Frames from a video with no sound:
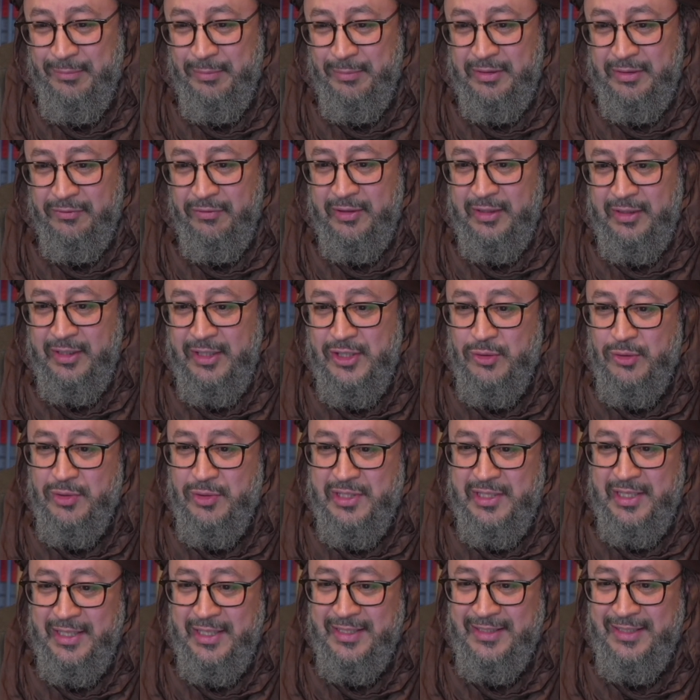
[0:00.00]
But the faqih is not
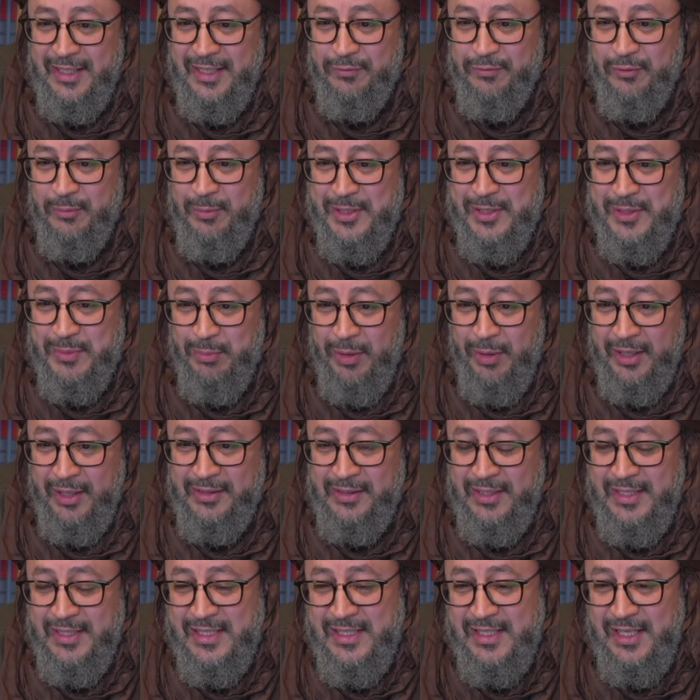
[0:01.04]
saying that from his
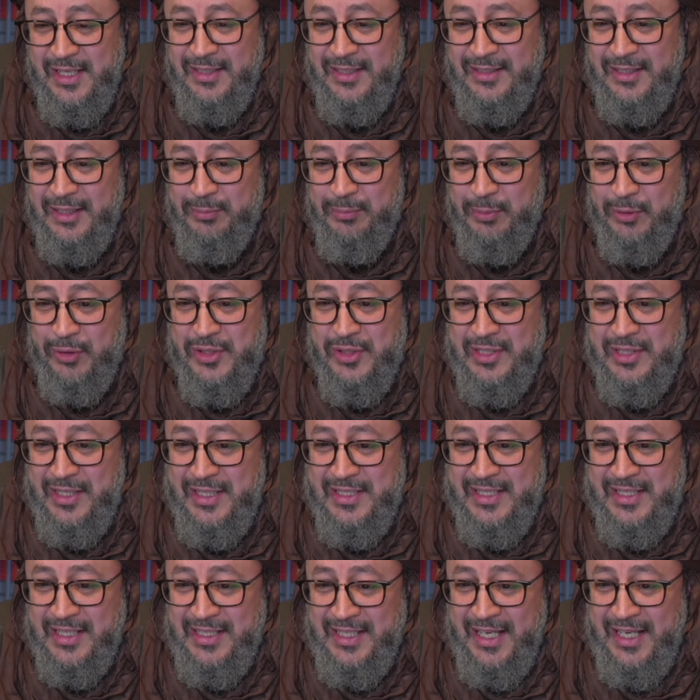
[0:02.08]
mind. He's saying that because there
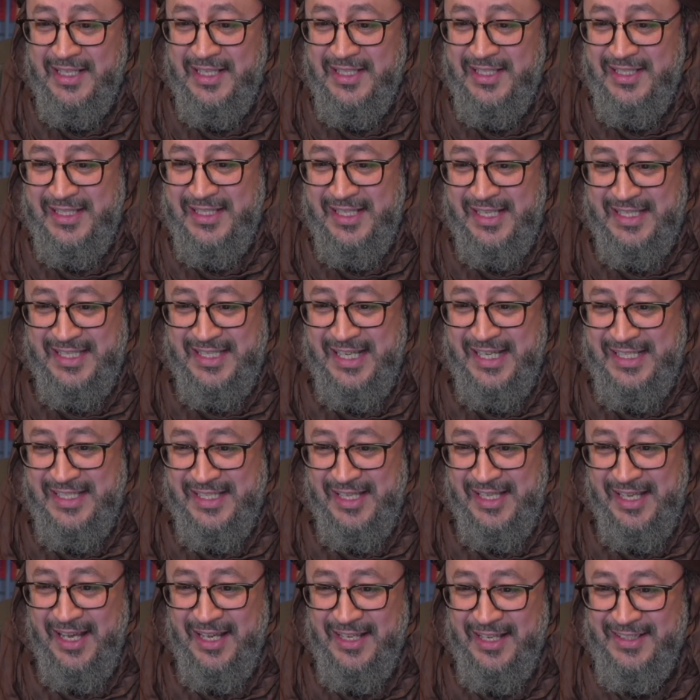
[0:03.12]
is a text that says
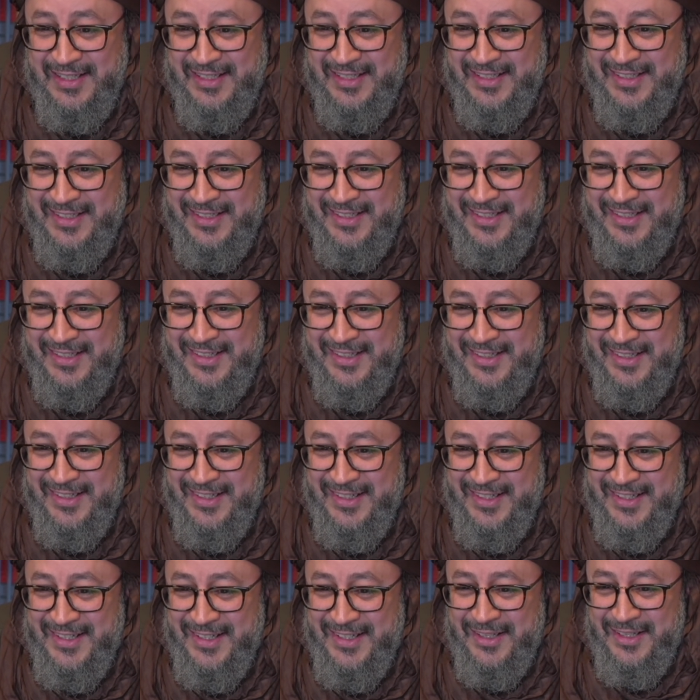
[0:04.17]
that.
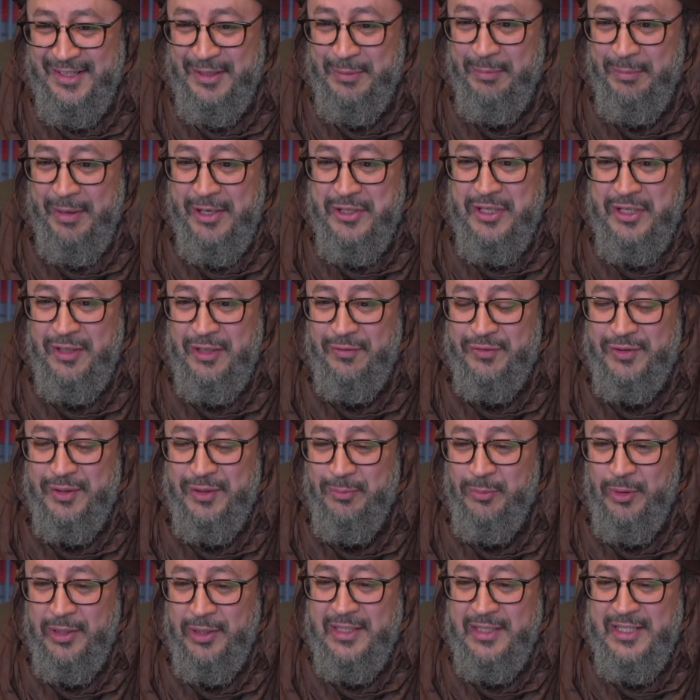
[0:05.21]
Imagine if
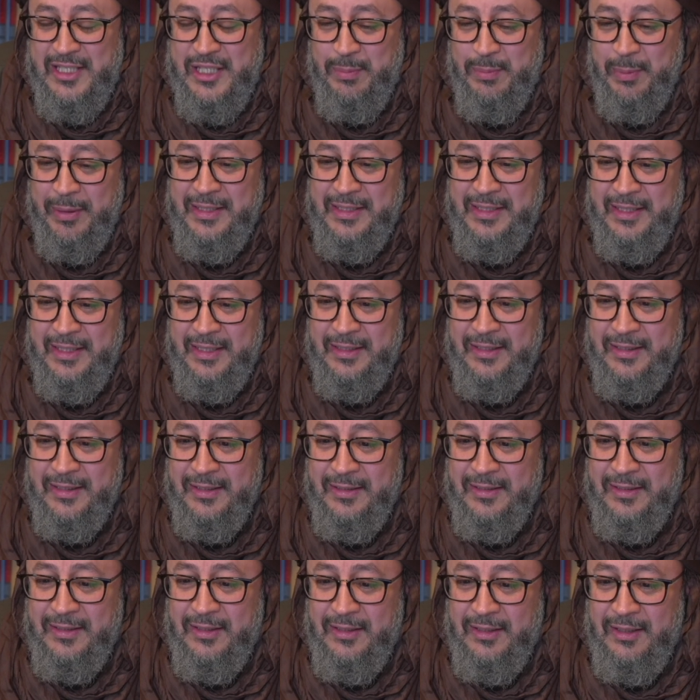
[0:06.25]
someone is spending
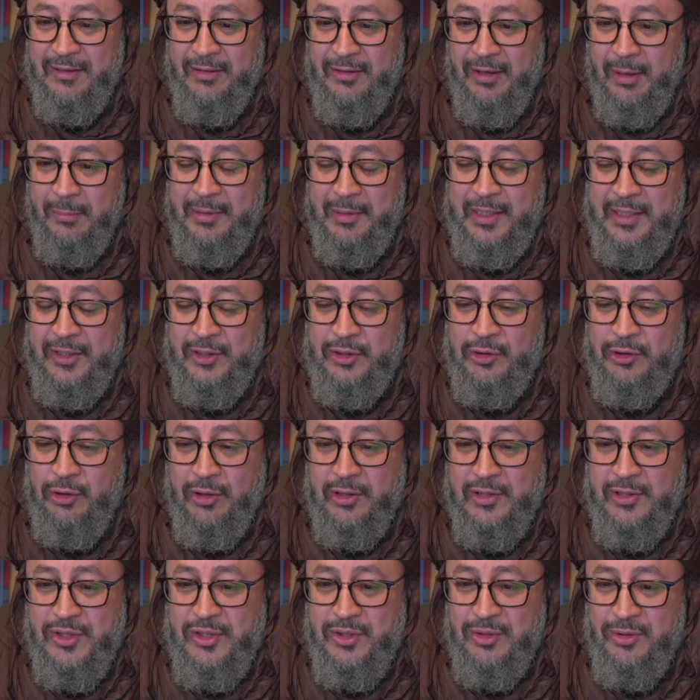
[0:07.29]
$1 million
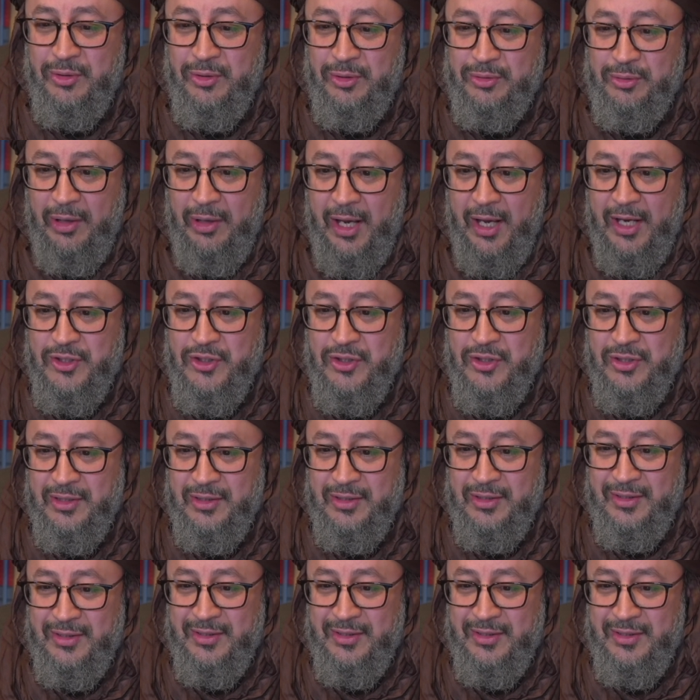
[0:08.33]
to go to hajj,